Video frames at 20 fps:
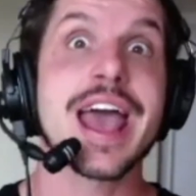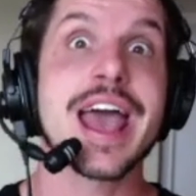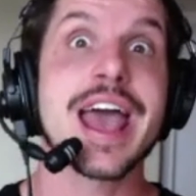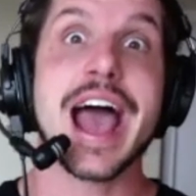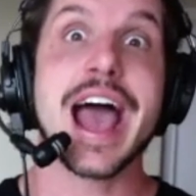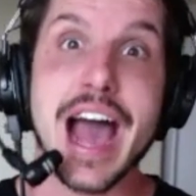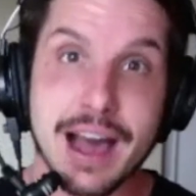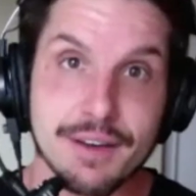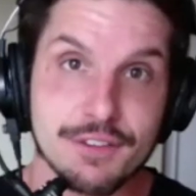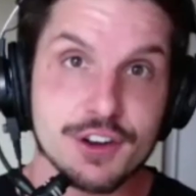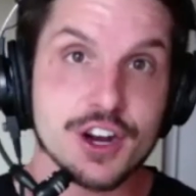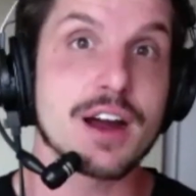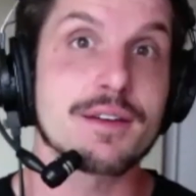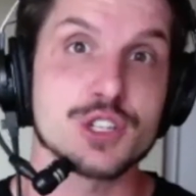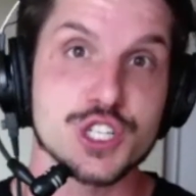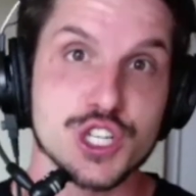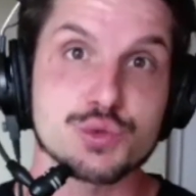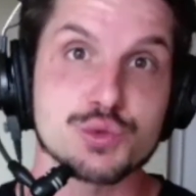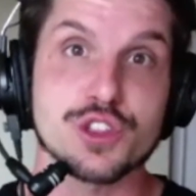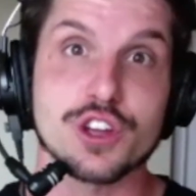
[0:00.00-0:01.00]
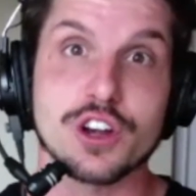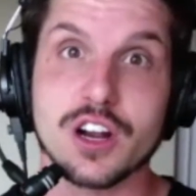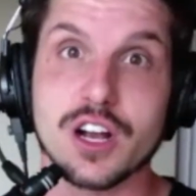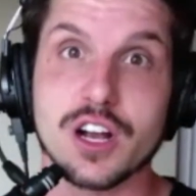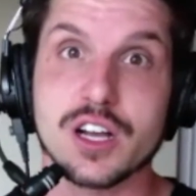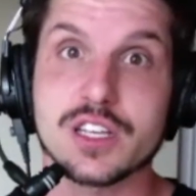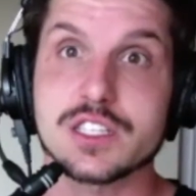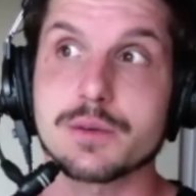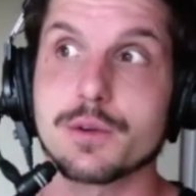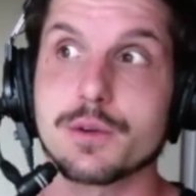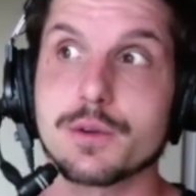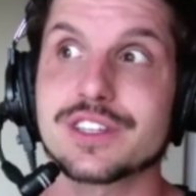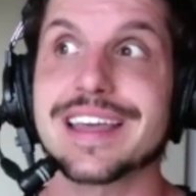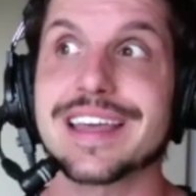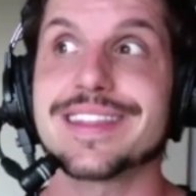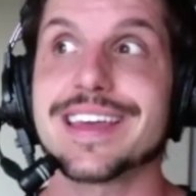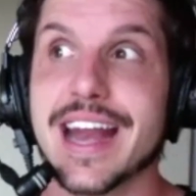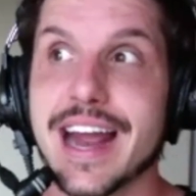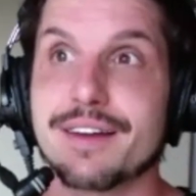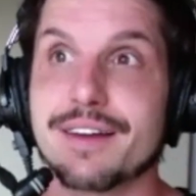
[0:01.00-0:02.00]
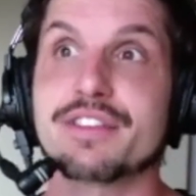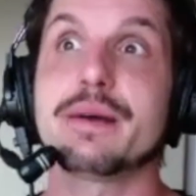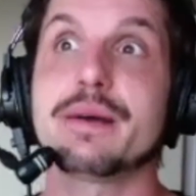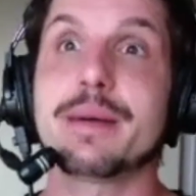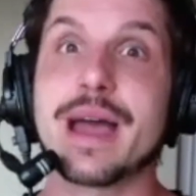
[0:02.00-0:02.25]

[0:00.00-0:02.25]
have a conversation with our customers, and then have them